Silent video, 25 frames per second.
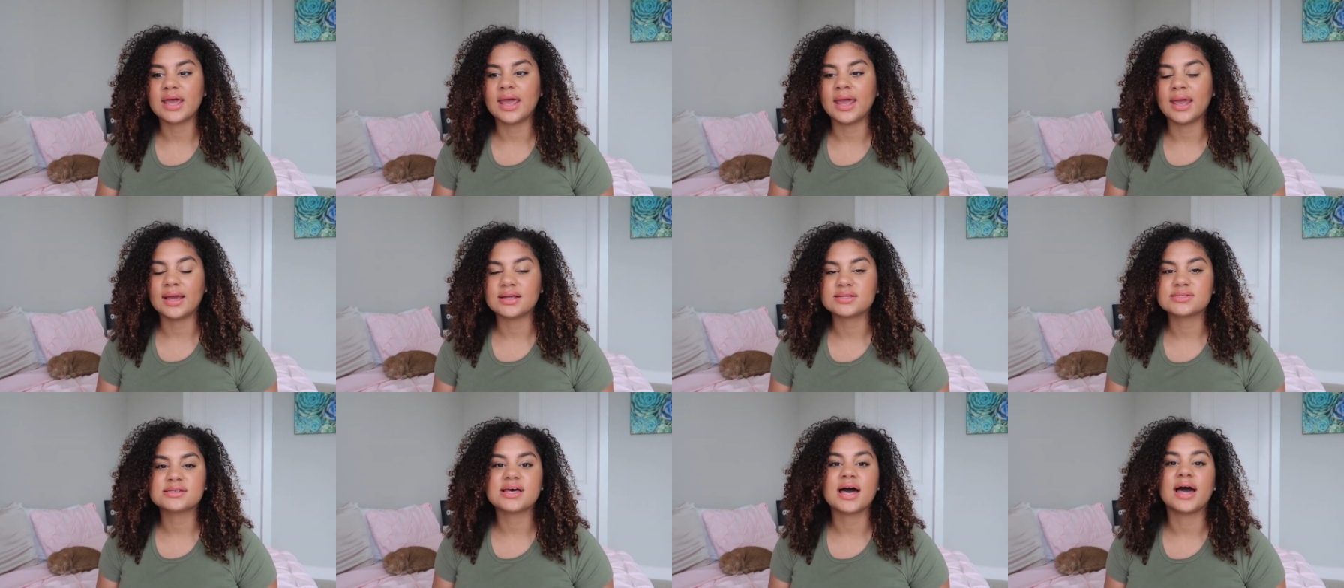
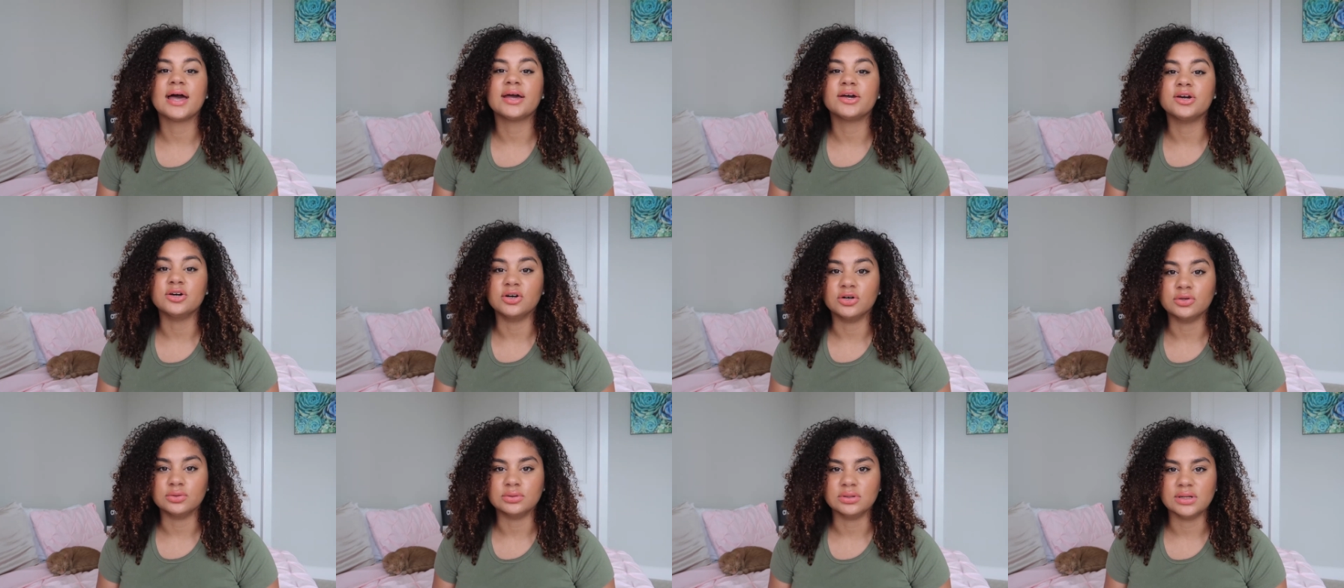
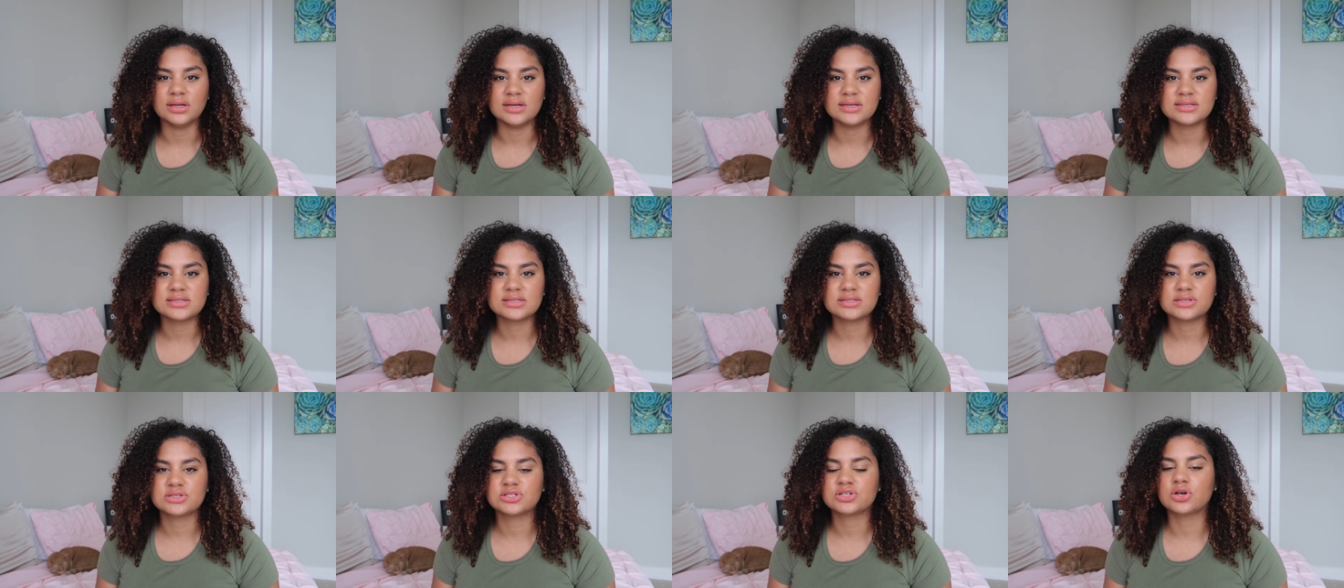anti-goal
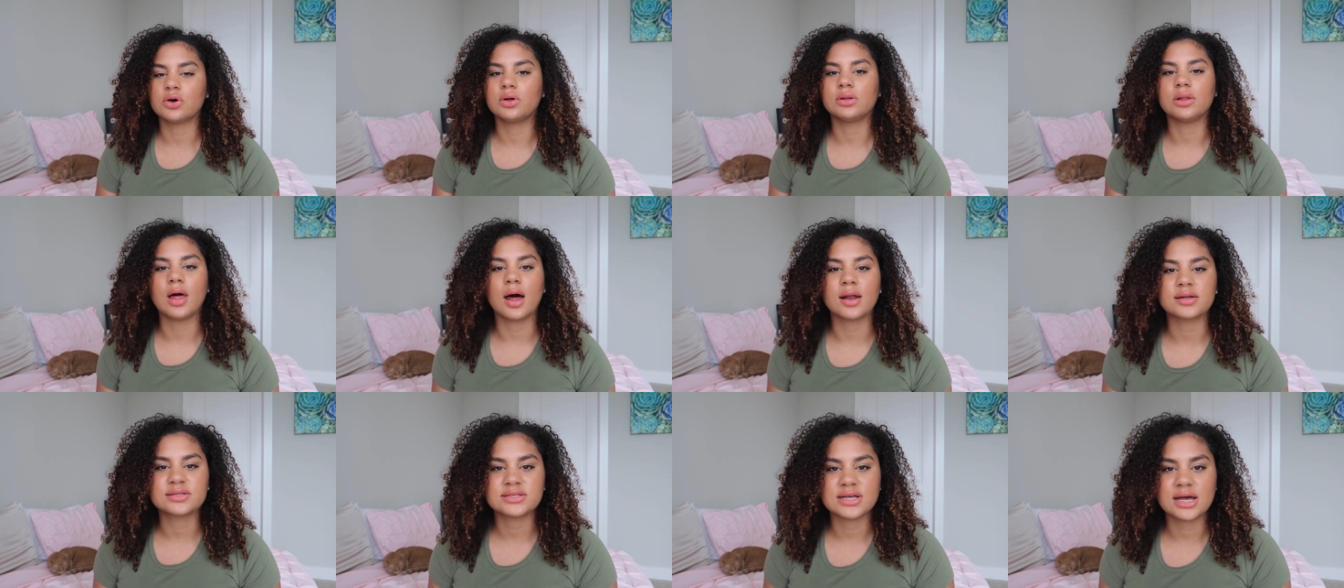lists so a
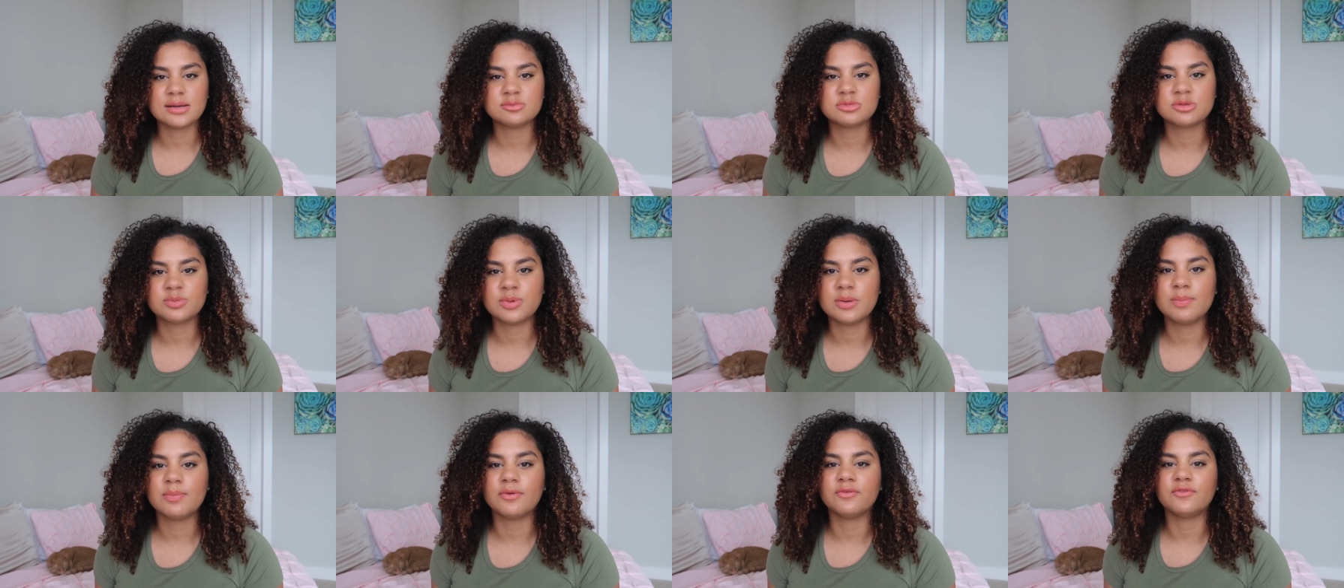lot of times
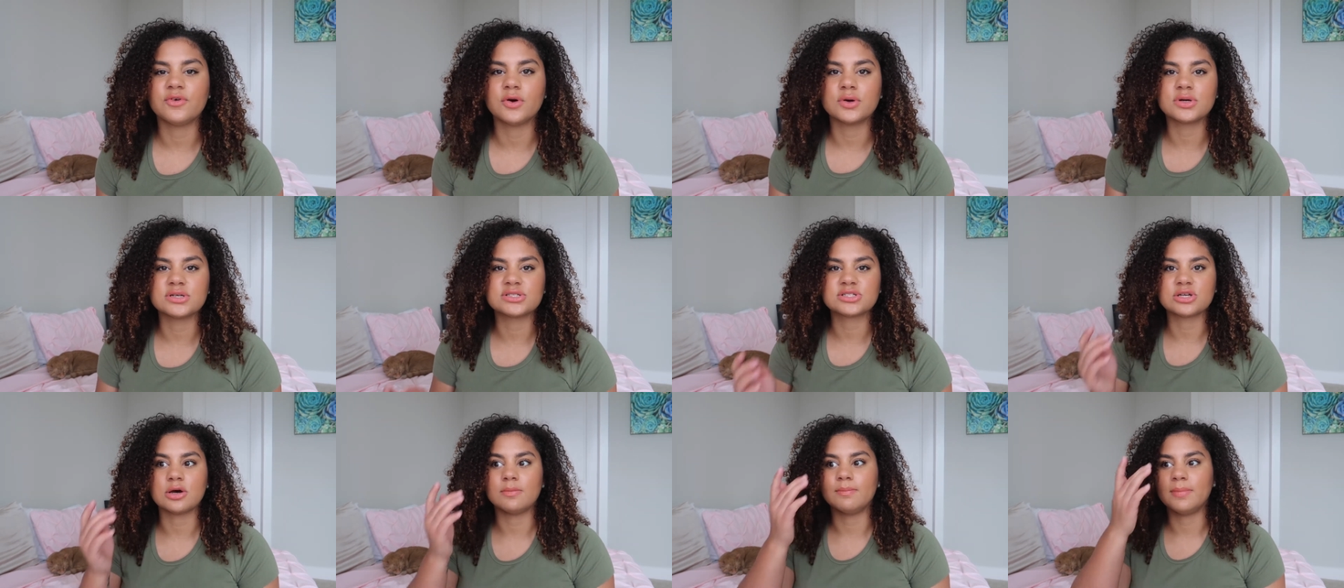people
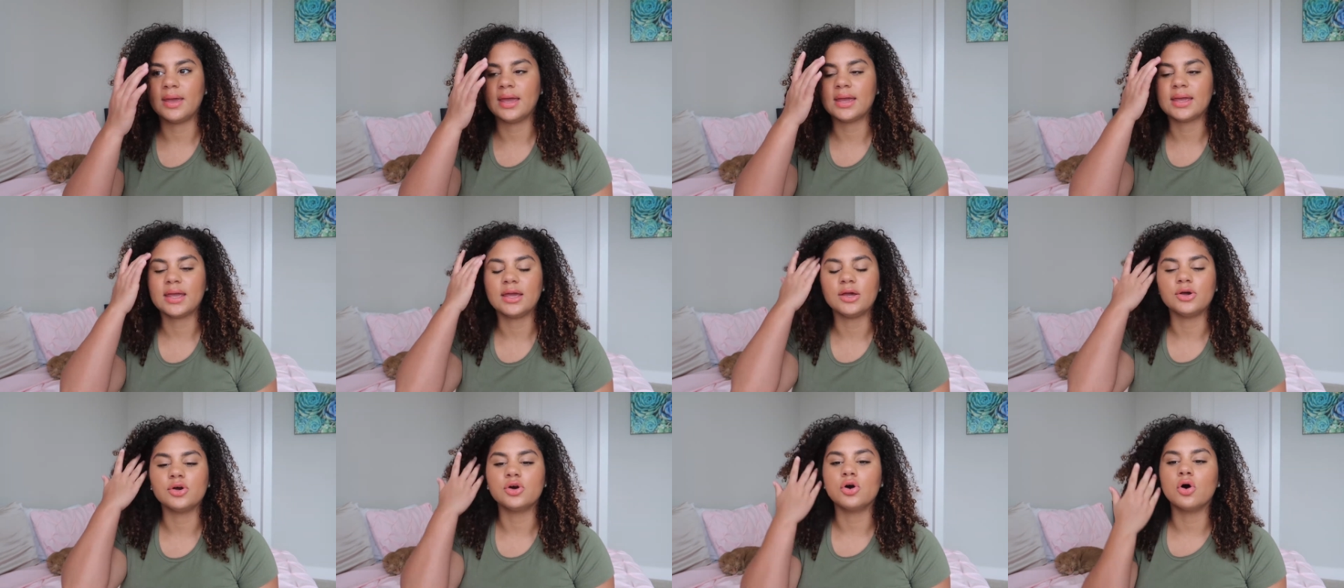focus on
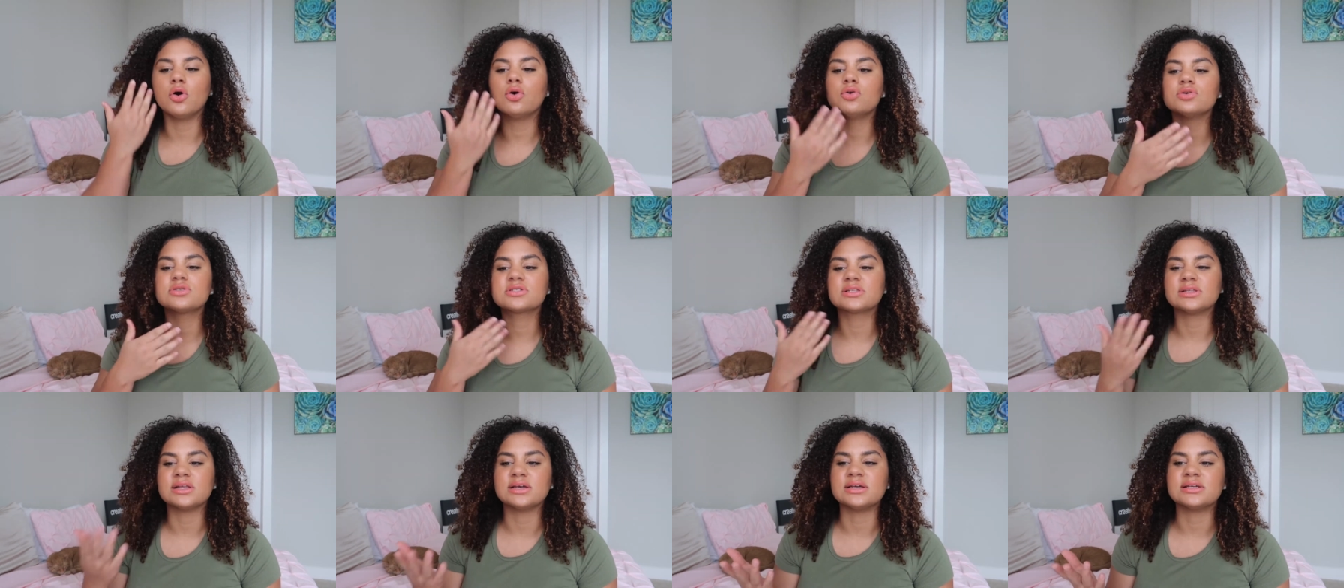making
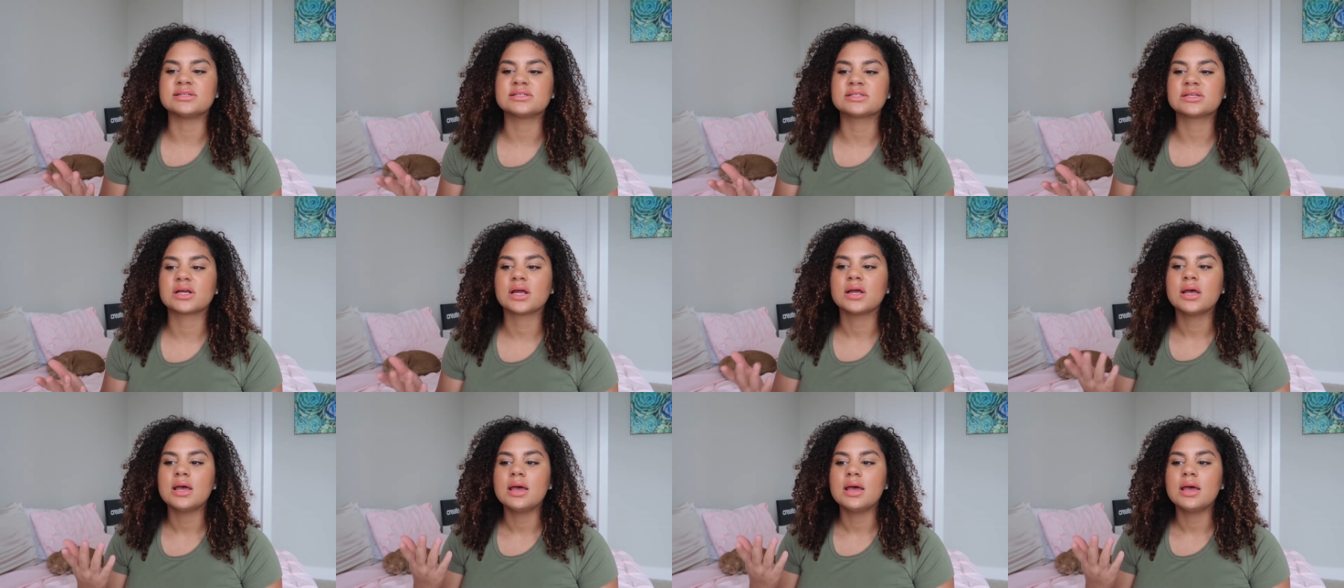goals lists